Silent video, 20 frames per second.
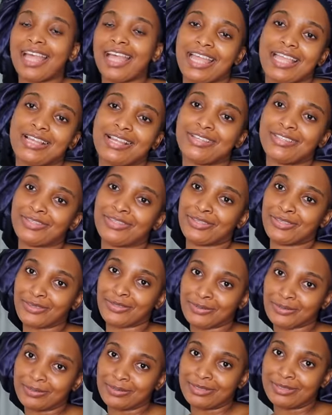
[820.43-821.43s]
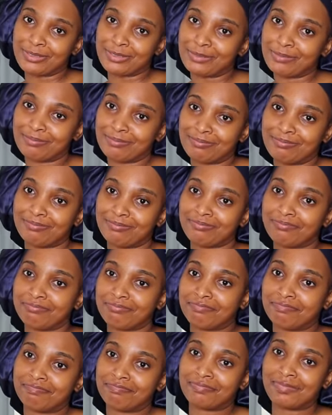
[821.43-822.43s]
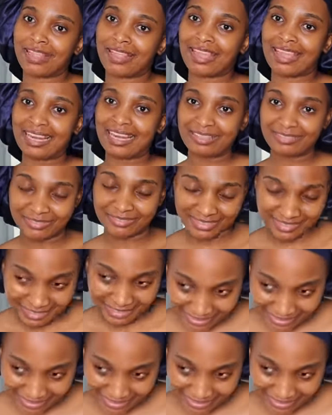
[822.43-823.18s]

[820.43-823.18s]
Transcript: I look cute. I love it.